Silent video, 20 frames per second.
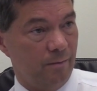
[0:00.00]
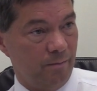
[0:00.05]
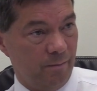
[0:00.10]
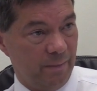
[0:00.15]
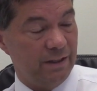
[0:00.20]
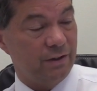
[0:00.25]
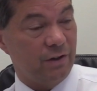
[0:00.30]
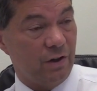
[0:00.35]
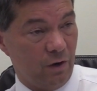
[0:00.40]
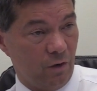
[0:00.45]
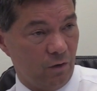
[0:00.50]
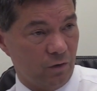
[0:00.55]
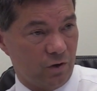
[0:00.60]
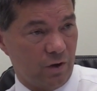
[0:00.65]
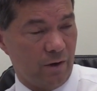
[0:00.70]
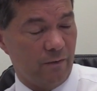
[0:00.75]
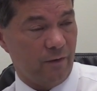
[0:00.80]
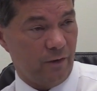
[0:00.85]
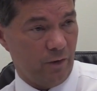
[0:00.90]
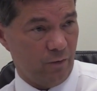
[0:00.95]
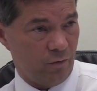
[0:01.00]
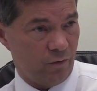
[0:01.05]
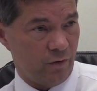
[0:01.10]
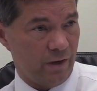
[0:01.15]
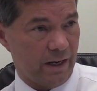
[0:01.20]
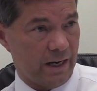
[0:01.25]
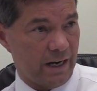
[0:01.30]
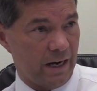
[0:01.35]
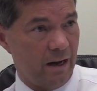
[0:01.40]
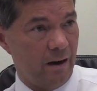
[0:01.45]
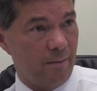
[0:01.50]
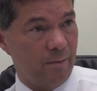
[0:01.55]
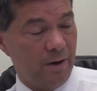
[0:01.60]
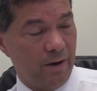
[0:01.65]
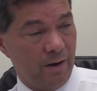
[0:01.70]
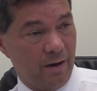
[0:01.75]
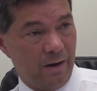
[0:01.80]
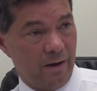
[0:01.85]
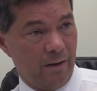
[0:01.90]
mid to long-term future of the club